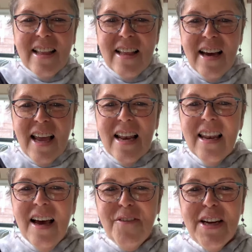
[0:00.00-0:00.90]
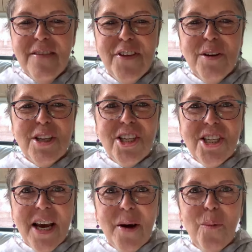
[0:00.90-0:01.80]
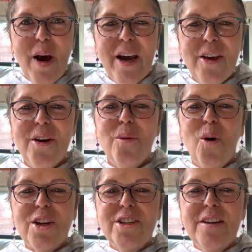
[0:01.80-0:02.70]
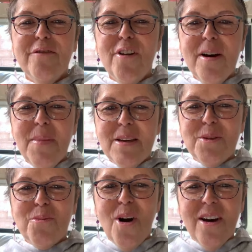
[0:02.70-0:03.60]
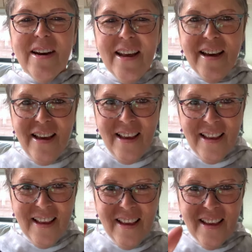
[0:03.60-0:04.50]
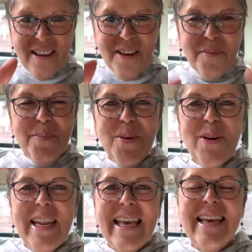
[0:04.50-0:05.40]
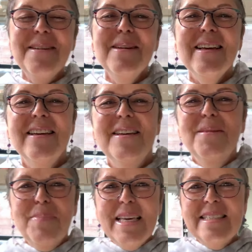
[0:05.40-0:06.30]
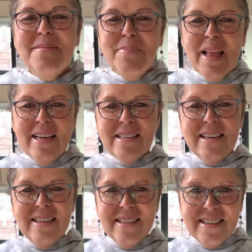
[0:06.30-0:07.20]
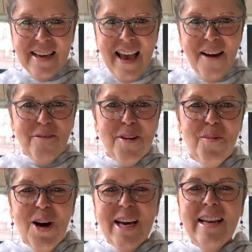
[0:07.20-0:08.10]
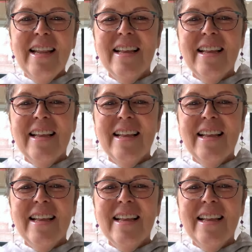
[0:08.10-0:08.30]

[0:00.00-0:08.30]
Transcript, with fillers: I'd love it if you'd share where you're watching from. There's Rhonda. Good morning. Peace and blessings to everyone.